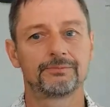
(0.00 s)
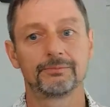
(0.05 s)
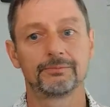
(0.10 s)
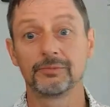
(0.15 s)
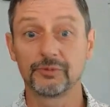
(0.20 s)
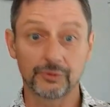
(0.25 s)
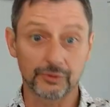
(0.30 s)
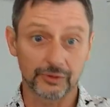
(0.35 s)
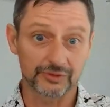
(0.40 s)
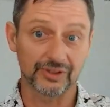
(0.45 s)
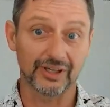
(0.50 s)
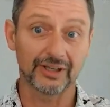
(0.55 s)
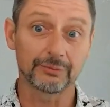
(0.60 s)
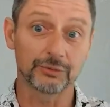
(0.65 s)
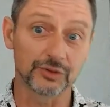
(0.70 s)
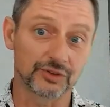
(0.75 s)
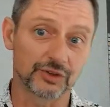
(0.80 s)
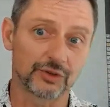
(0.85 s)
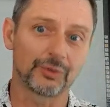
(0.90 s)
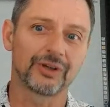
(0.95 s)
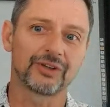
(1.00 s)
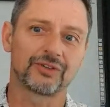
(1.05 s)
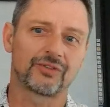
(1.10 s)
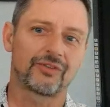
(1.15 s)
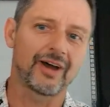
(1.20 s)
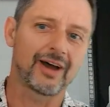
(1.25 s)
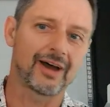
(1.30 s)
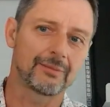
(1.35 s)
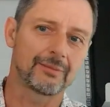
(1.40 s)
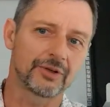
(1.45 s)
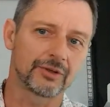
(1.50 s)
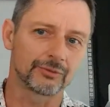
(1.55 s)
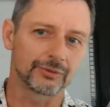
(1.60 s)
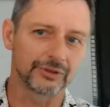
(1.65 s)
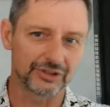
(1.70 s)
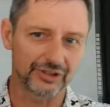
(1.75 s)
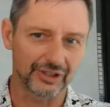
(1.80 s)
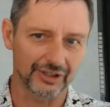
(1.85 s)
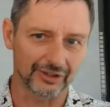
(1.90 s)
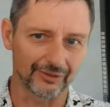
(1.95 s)
for example, sequest farm and
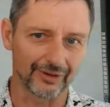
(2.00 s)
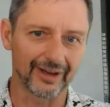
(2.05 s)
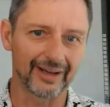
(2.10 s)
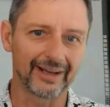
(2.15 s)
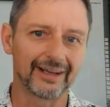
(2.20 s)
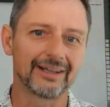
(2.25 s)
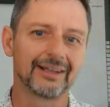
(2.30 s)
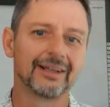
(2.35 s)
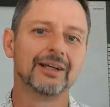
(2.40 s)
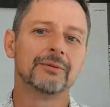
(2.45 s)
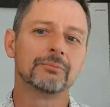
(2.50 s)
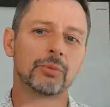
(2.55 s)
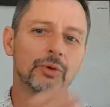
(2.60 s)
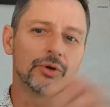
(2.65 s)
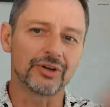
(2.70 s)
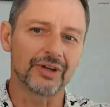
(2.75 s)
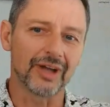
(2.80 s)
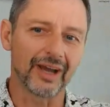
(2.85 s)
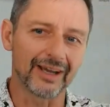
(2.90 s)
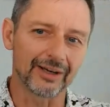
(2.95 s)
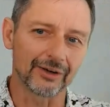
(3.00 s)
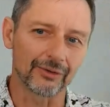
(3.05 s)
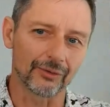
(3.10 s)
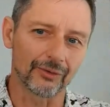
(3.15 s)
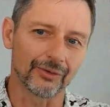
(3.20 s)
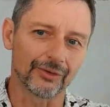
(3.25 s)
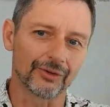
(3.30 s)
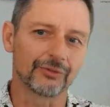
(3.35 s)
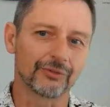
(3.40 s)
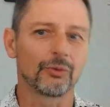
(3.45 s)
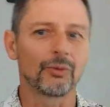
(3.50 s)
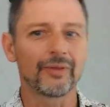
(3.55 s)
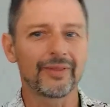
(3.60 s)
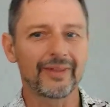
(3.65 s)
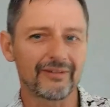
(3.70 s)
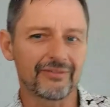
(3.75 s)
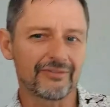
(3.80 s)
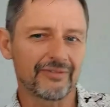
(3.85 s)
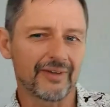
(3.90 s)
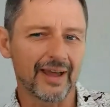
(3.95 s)
regenerate, put data on of what
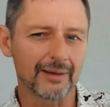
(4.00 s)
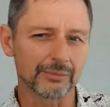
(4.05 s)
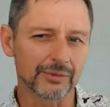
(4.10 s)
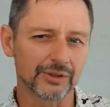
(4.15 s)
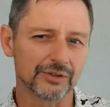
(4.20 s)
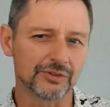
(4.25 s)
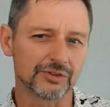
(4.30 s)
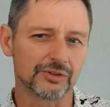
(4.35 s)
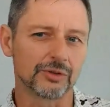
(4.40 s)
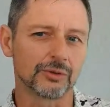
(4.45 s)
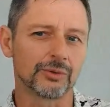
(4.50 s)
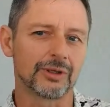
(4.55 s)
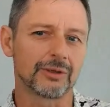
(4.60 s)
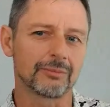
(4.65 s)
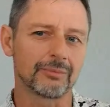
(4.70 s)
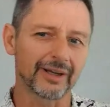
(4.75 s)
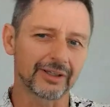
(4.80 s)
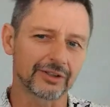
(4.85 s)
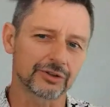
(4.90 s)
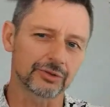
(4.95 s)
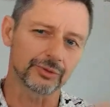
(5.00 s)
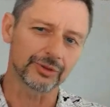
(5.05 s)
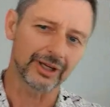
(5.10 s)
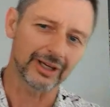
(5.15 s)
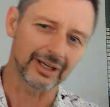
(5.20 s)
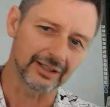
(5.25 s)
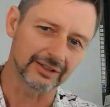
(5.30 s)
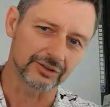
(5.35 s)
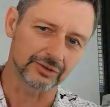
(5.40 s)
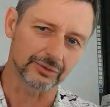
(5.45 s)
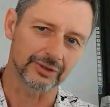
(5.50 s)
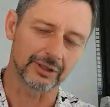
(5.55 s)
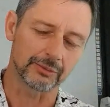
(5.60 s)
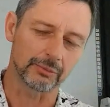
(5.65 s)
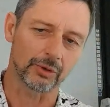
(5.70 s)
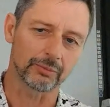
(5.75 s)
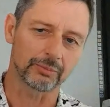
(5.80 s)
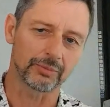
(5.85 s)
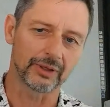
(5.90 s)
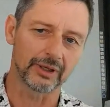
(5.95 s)
their family is doing, make sure their kids are eating
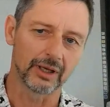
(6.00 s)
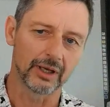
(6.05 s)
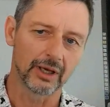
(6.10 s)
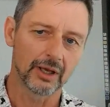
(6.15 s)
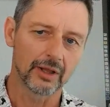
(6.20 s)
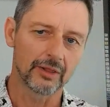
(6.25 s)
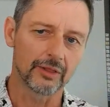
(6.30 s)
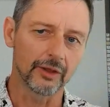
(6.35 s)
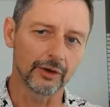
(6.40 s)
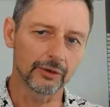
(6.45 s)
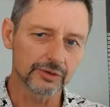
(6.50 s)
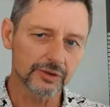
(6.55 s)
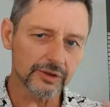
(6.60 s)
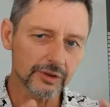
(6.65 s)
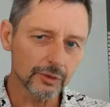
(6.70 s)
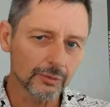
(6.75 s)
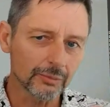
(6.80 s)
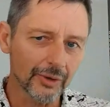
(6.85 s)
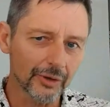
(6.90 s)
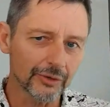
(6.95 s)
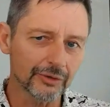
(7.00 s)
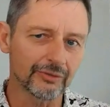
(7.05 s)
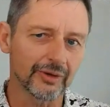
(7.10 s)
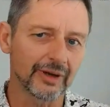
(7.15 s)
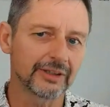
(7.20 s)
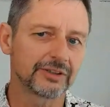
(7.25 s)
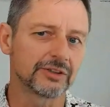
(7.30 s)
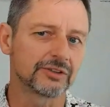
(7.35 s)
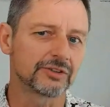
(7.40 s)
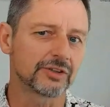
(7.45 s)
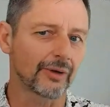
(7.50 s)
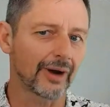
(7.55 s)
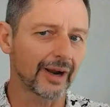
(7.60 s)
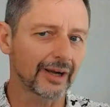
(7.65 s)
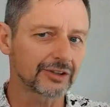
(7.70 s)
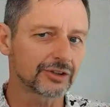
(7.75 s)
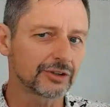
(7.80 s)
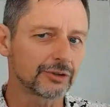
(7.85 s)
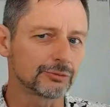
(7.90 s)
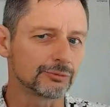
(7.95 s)
properly. Those little motivations are
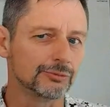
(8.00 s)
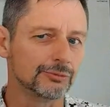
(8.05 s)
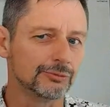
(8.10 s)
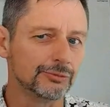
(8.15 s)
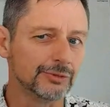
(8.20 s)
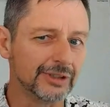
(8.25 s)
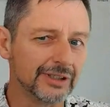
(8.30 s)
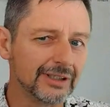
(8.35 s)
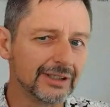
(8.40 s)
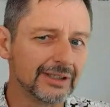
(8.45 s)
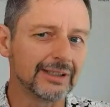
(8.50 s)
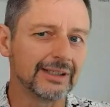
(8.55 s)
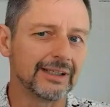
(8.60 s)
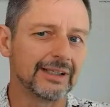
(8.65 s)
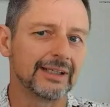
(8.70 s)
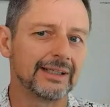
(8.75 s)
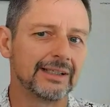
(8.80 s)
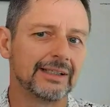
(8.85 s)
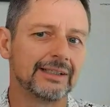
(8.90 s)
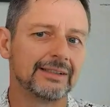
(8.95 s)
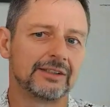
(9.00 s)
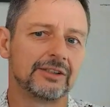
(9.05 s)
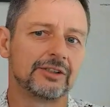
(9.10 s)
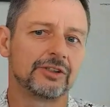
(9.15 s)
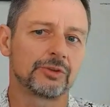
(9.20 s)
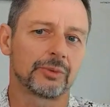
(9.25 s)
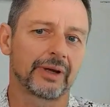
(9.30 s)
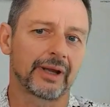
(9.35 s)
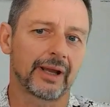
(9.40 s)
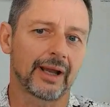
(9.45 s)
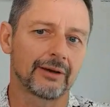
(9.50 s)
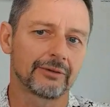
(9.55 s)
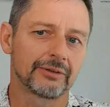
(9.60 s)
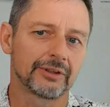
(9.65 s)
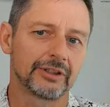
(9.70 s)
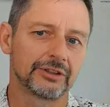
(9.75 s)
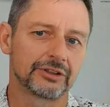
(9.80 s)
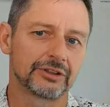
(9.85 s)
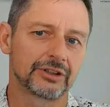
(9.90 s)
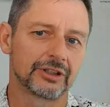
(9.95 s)
actually really easy to
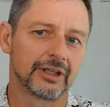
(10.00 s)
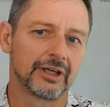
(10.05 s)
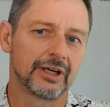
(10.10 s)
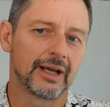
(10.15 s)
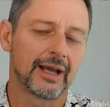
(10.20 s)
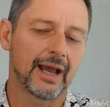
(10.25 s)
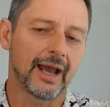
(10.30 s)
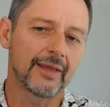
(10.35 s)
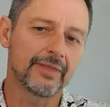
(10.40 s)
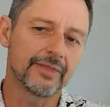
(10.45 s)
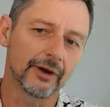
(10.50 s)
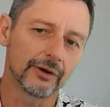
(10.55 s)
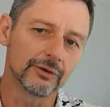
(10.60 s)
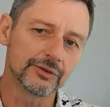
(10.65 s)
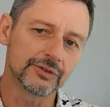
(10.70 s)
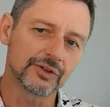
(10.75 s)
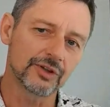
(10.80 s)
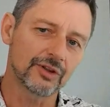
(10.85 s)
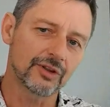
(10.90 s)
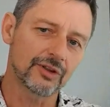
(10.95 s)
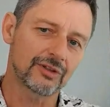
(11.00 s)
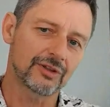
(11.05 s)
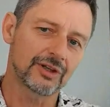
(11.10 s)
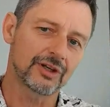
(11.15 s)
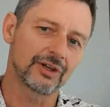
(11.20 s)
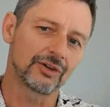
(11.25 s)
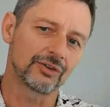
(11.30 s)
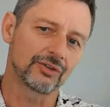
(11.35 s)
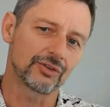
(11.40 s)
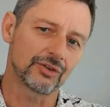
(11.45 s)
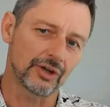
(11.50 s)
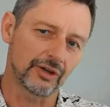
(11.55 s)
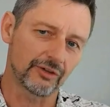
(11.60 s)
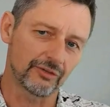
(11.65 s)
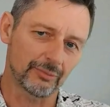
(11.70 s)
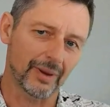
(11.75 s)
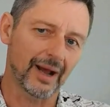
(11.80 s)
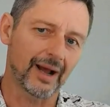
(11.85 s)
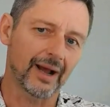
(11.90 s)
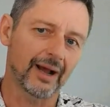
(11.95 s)
encourage. And those are the things that,
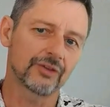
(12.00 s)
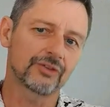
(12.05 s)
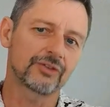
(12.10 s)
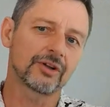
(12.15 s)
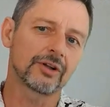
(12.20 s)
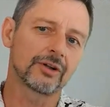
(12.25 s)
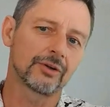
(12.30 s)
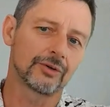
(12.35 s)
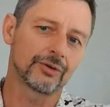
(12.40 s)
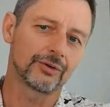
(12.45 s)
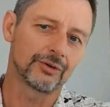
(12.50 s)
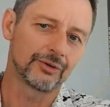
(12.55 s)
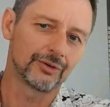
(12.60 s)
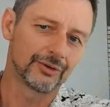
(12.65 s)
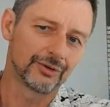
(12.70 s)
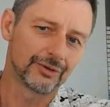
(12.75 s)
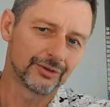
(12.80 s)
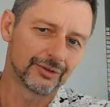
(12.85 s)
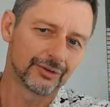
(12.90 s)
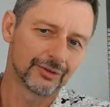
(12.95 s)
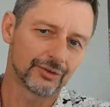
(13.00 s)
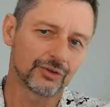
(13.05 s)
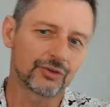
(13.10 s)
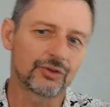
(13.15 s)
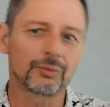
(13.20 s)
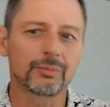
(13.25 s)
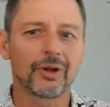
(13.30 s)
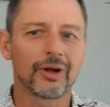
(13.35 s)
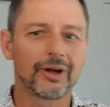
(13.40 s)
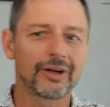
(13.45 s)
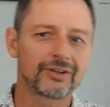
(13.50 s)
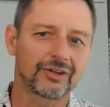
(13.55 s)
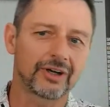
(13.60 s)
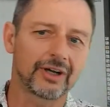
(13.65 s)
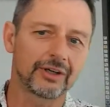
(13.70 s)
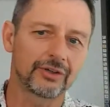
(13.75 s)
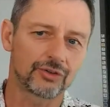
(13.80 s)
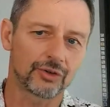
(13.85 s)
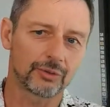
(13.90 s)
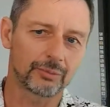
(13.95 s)
if passed along the supply
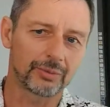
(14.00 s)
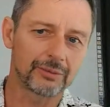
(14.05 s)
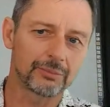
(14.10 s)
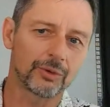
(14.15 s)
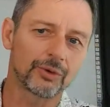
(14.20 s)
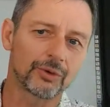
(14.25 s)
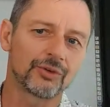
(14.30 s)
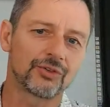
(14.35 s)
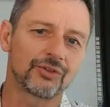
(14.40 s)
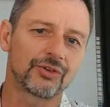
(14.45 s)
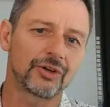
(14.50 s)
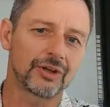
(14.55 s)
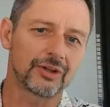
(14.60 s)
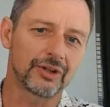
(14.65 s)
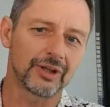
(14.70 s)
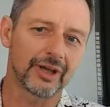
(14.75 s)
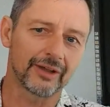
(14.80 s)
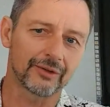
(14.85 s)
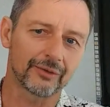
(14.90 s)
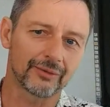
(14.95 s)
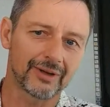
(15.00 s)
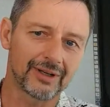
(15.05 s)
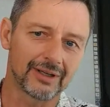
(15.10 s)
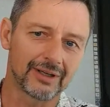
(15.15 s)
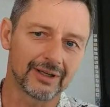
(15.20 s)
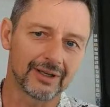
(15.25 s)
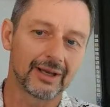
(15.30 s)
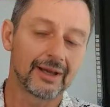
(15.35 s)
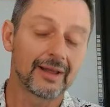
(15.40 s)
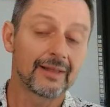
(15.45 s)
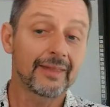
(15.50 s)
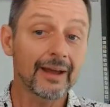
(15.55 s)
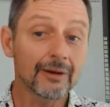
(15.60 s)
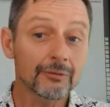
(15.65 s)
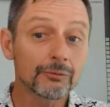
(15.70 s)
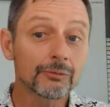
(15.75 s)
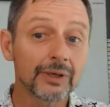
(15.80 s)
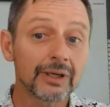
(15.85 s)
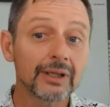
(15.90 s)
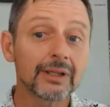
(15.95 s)
chain so people can see at the other end, that
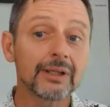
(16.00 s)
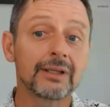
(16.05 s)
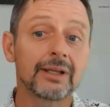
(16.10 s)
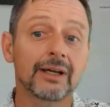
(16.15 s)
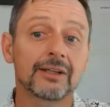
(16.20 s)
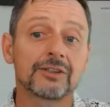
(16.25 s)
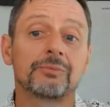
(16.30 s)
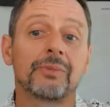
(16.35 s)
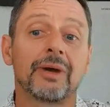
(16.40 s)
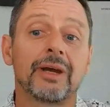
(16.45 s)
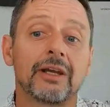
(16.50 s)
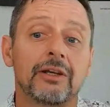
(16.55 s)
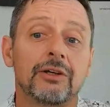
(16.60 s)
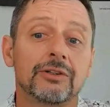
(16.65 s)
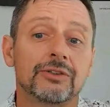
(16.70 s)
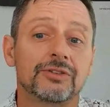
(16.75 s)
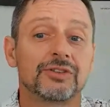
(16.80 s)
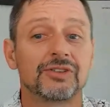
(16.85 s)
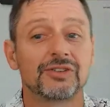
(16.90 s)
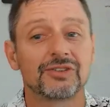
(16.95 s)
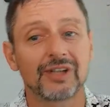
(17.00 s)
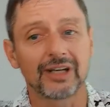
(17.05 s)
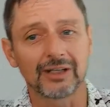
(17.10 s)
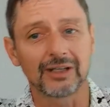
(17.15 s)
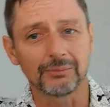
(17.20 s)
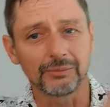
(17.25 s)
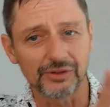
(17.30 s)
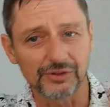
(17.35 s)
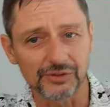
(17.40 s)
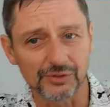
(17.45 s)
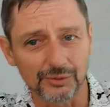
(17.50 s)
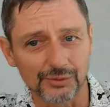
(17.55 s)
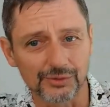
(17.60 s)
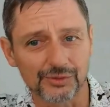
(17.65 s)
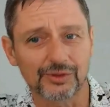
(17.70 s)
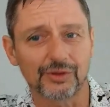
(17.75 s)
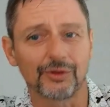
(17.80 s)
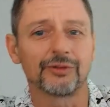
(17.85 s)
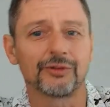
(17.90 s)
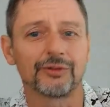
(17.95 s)
really does make you sustainably sourced
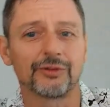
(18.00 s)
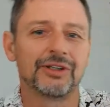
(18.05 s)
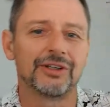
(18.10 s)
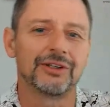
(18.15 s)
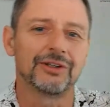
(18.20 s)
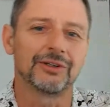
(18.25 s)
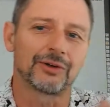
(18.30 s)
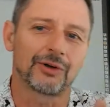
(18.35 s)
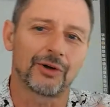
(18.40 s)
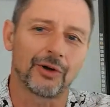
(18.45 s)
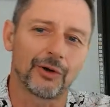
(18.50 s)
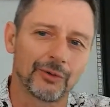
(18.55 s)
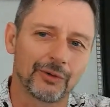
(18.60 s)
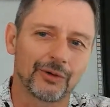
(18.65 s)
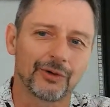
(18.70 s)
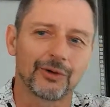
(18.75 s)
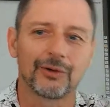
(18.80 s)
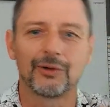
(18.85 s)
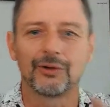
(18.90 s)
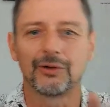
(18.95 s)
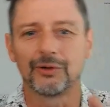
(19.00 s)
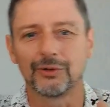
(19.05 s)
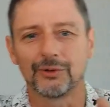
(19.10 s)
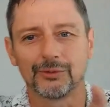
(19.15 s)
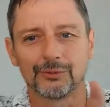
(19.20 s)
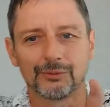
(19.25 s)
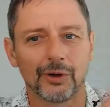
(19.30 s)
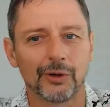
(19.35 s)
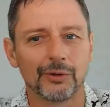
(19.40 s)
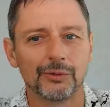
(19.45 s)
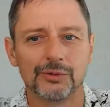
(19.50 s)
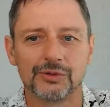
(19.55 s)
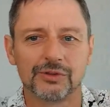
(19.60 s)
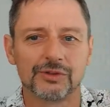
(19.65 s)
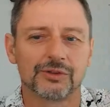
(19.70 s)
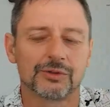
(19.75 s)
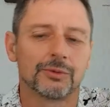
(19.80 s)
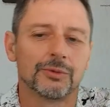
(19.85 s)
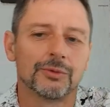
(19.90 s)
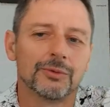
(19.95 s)
coffee, your cocoa, your
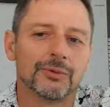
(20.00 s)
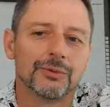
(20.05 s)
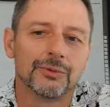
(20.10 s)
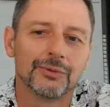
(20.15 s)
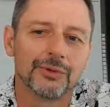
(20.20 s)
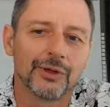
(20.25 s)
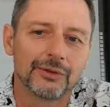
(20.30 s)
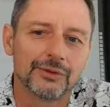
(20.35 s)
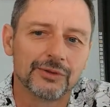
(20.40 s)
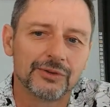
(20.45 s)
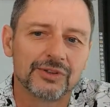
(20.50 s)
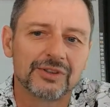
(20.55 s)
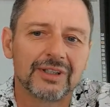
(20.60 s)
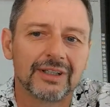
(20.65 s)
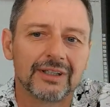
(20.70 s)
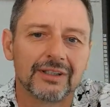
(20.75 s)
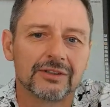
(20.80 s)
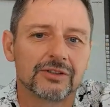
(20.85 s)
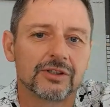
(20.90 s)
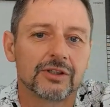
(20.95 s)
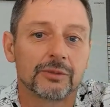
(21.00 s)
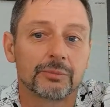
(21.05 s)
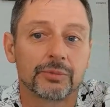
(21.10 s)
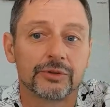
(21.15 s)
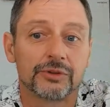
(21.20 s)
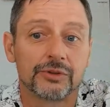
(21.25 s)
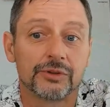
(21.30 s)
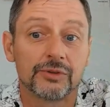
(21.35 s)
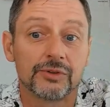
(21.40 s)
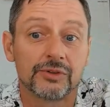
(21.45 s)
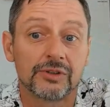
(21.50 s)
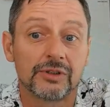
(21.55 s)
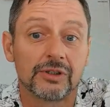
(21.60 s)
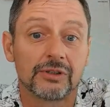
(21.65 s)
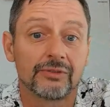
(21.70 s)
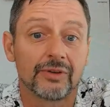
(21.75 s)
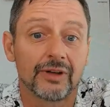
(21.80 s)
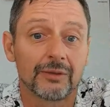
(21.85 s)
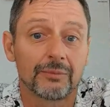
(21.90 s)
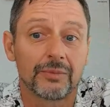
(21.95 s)
roses, all those things that are produced in
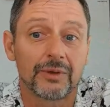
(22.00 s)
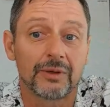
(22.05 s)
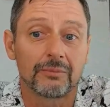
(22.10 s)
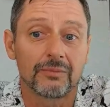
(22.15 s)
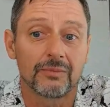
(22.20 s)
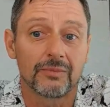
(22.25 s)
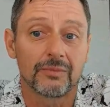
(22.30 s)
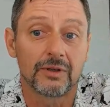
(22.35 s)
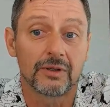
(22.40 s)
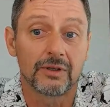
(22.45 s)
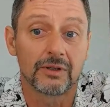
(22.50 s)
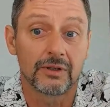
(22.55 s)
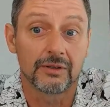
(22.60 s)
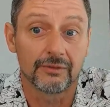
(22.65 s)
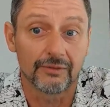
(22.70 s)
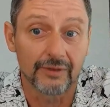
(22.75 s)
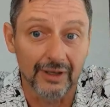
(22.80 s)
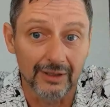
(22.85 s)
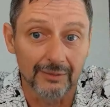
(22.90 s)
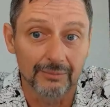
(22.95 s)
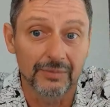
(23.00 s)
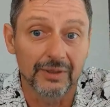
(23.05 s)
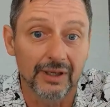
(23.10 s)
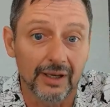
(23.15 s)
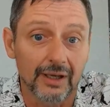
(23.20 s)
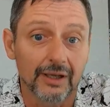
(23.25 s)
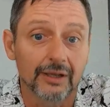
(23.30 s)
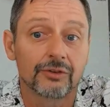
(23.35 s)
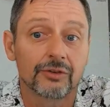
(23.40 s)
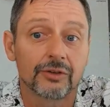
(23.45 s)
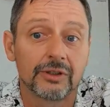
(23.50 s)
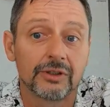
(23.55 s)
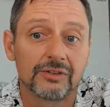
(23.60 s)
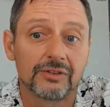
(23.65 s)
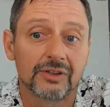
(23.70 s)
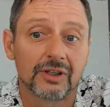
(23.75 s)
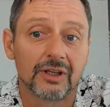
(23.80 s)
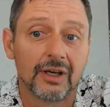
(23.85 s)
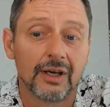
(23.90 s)
developing developing countries,